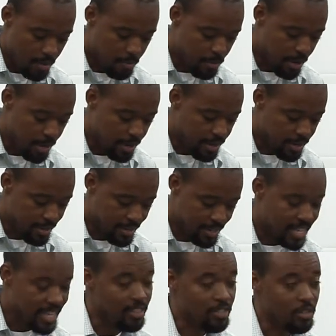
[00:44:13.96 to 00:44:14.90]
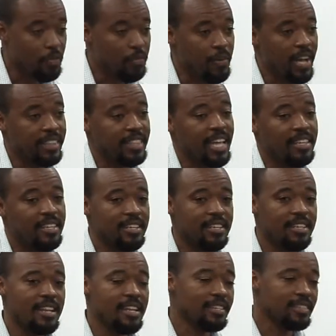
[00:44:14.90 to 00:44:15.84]
But the fact that they
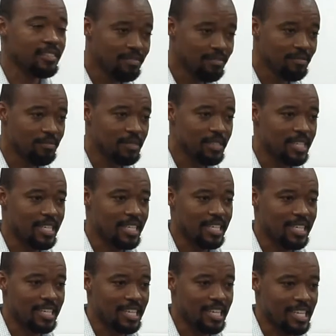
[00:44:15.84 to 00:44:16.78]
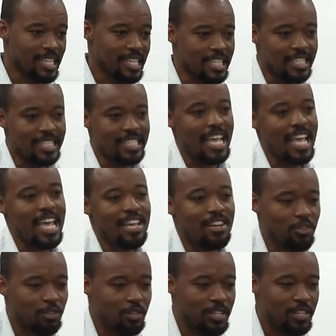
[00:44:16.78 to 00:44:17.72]
didn't
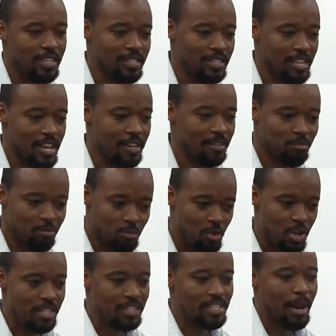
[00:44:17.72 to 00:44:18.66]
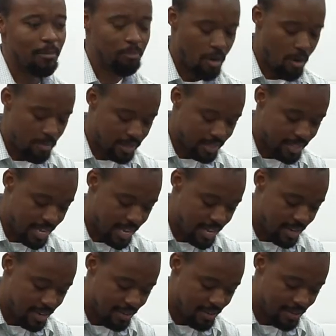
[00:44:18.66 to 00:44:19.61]
attain or they didn't reach that promised
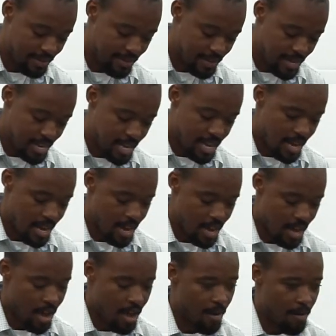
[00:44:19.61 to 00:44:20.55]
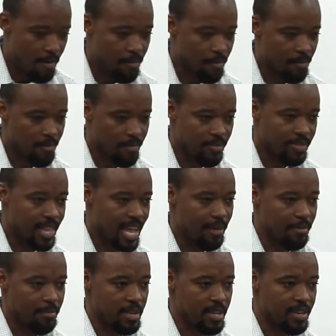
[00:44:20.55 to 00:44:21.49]
land, um,
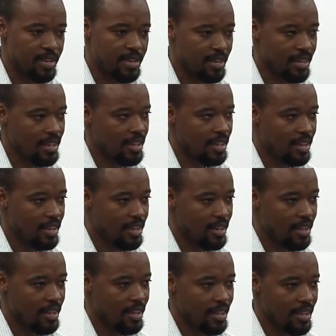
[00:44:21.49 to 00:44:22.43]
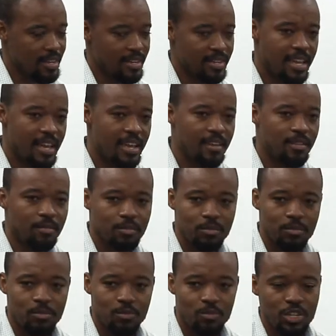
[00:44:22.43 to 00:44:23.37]
that means they
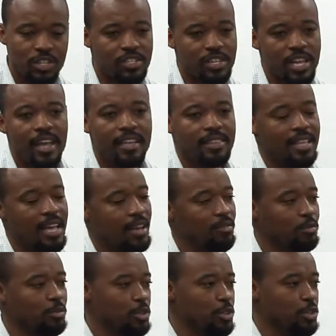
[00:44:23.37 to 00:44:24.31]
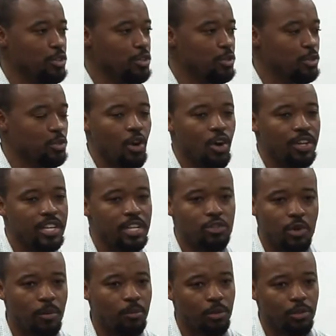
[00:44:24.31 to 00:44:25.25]
reject that good news or they
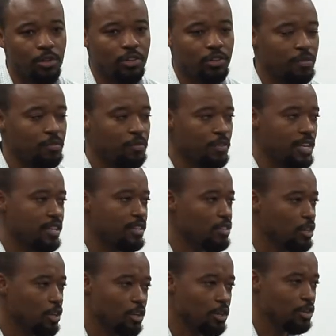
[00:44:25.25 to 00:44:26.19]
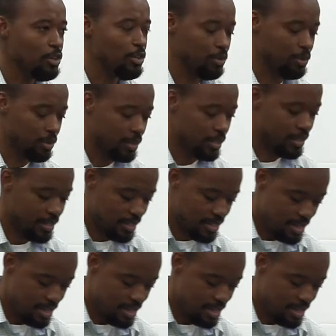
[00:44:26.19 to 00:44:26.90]
trample on their feet the good news.